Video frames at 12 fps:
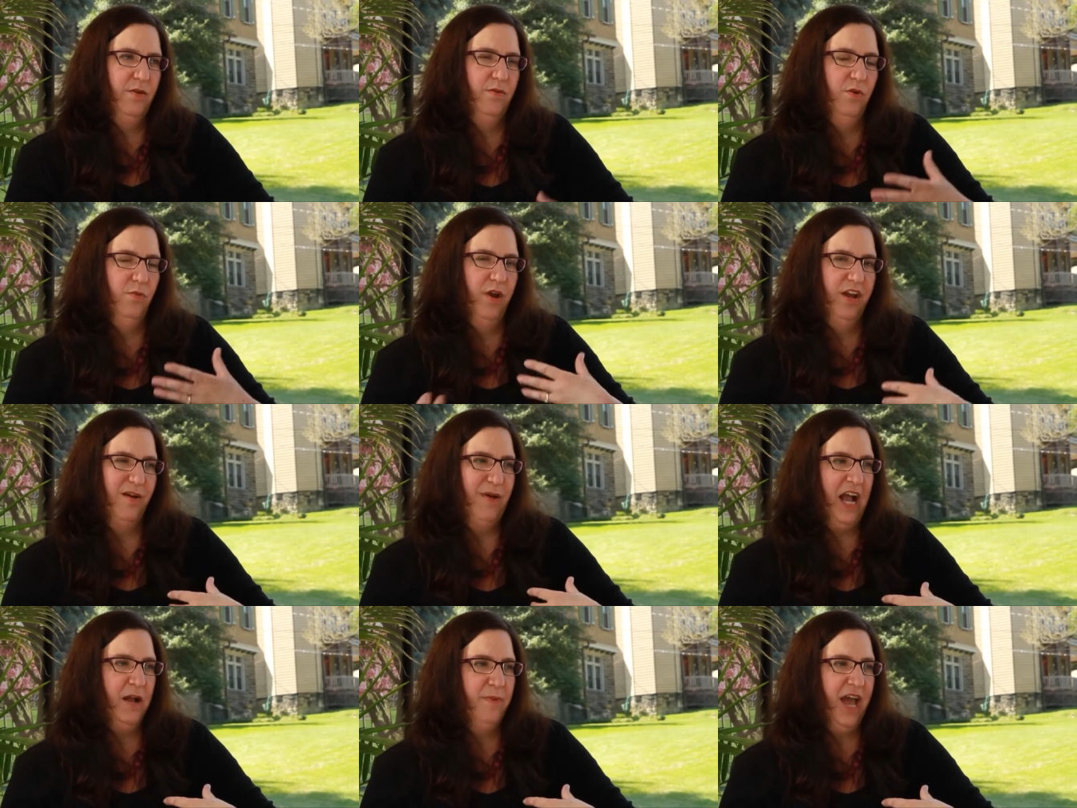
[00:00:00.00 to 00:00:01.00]
You're wearing a
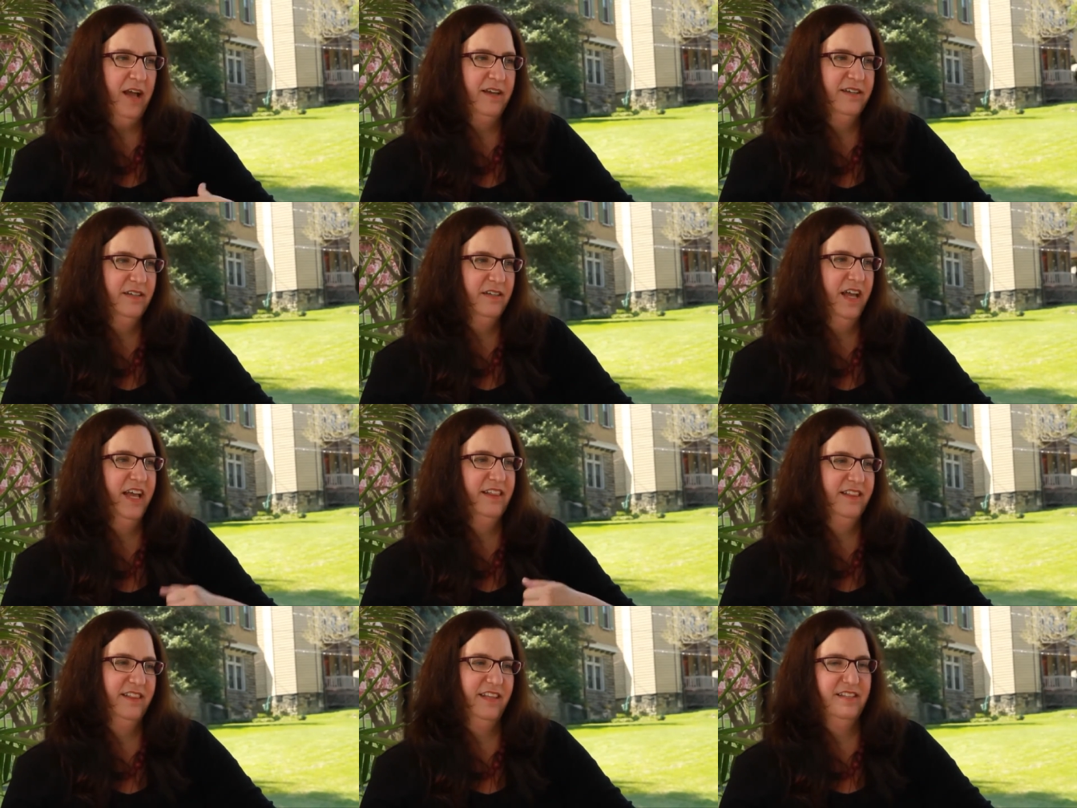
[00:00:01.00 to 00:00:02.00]
backpack, uh -huh.
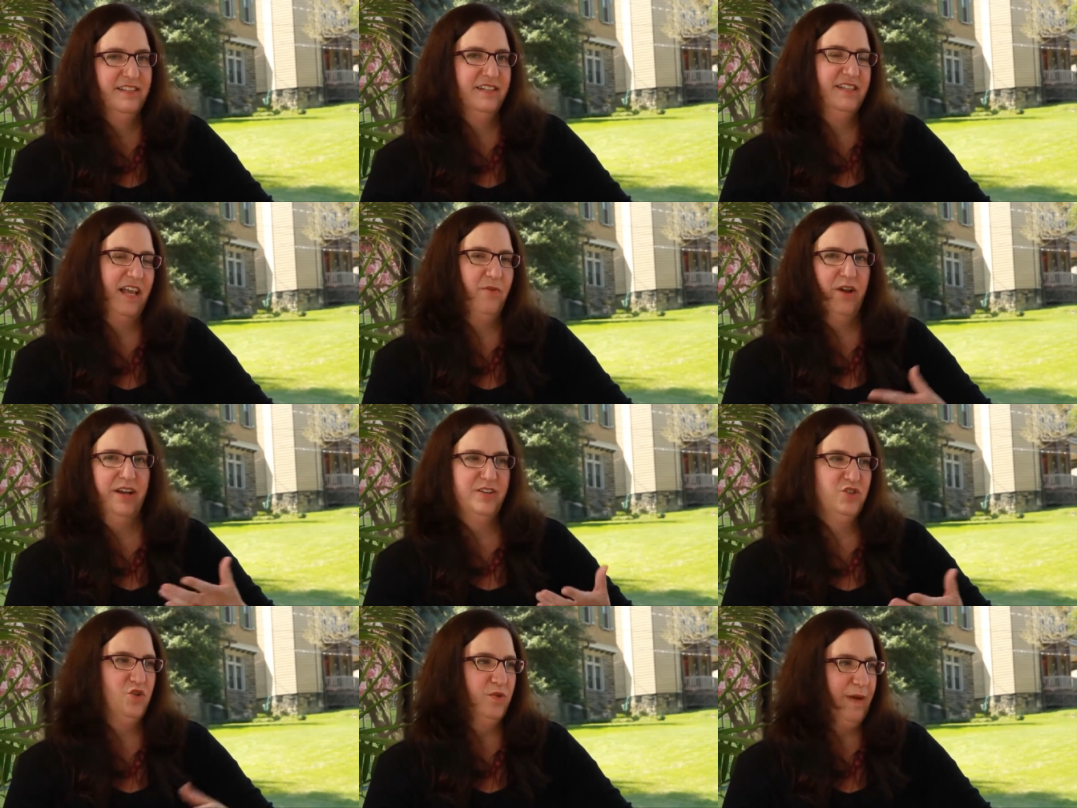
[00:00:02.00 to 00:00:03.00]
and it's just like wearing a
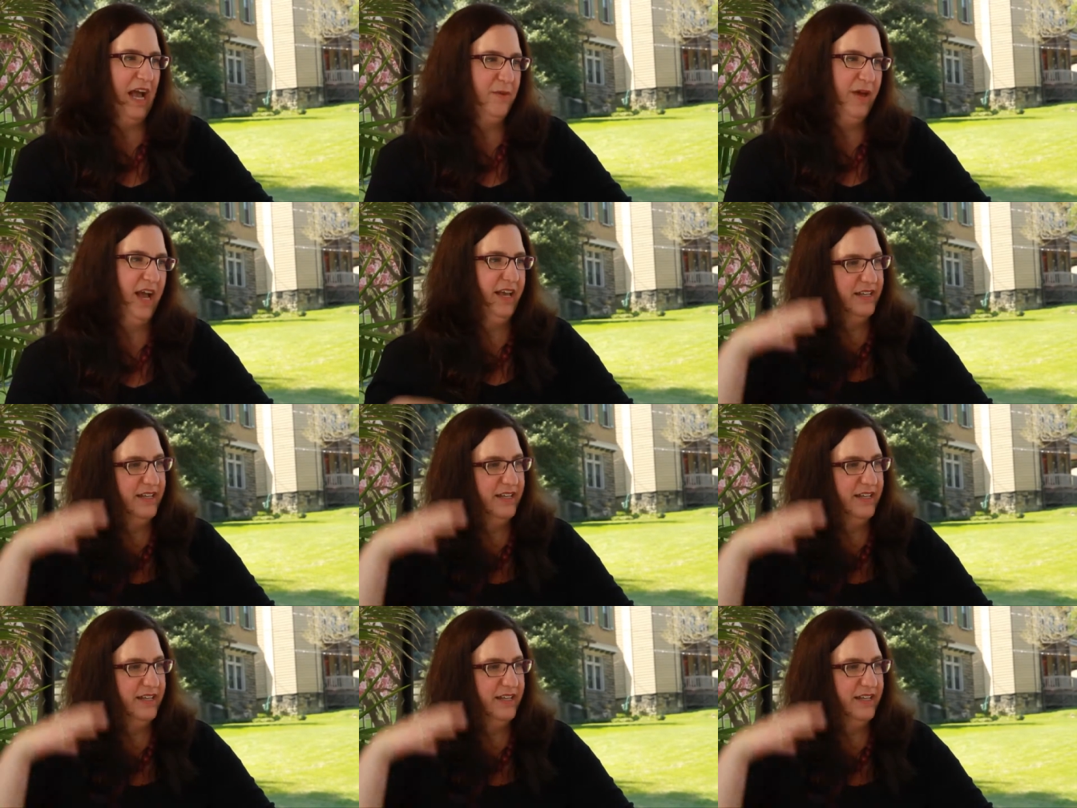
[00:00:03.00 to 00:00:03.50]
school backpack,